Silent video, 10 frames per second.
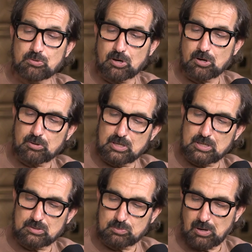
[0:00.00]
though
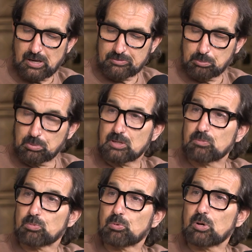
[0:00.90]
is possibly
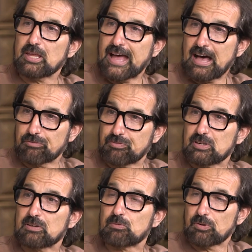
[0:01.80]

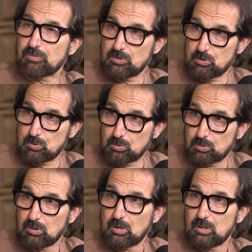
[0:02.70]
re-outfit it with new
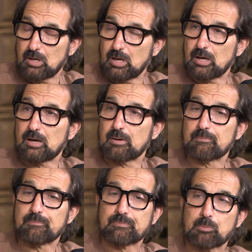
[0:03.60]

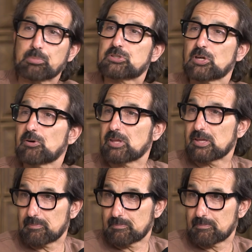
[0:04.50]
plutonium.